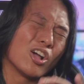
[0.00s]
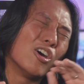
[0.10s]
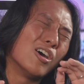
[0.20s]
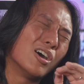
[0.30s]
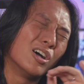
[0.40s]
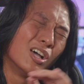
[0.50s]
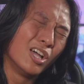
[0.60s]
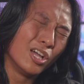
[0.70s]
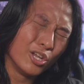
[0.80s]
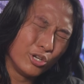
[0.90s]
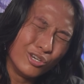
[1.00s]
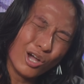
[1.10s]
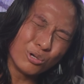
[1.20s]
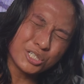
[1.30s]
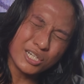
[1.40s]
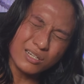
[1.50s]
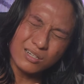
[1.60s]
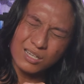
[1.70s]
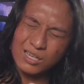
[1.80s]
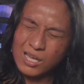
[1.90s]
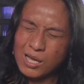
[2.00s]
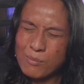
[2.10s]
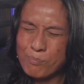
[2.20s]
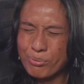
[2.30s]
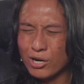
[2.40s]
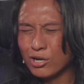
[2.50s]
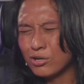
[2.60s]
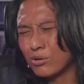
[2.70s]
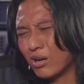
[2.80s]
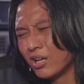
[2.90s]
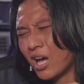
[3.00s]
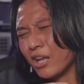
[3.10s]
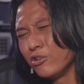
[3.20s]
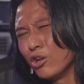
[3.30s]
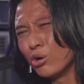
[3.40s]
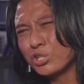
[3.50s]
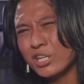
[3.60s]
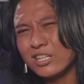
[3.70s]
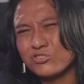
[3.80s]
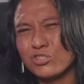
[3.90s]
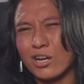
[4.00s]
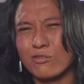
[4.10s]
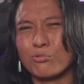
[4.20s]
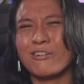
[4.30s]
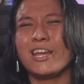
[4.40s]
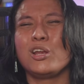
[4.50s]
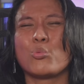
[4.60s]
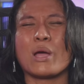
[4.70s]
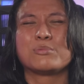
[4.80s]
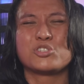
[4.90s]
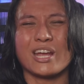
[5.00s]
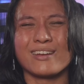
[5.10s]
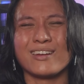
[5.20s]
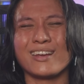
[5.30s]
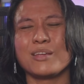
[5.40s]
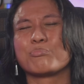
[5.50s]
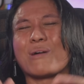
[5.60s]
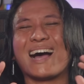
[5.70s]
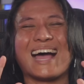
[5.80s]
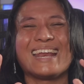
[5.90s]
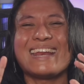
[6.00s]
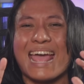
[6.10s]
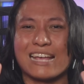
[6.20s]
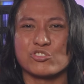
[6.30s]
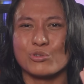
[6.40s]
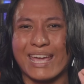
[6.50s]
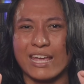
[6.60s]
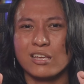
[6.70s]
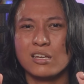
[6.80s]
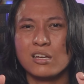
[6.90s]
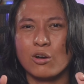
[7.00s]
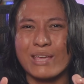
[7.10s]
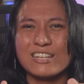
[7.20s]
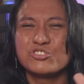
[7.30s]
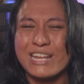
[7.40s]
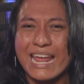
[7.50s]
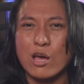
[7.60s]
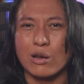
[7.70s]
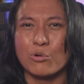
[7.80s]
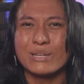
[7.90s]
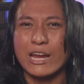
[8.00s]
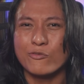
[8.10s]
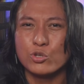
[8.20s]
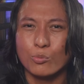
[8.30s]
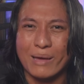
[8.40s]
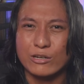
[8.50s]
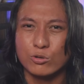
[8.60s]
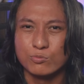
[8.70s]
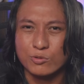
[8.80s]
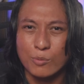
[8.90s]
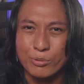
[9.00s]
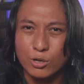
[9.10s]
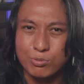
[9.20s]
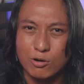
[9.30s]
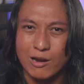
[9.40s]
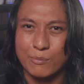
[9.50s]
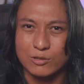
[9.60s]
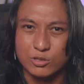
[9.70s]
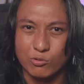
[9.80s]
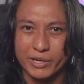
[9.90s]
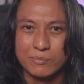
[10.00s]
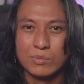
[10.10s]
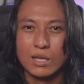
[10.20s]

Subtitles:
oh, Notion, bro, Notion is not a real website, Nutty. I didn't ask, okay? Okay, sit down. I don't care about your computer programming degree.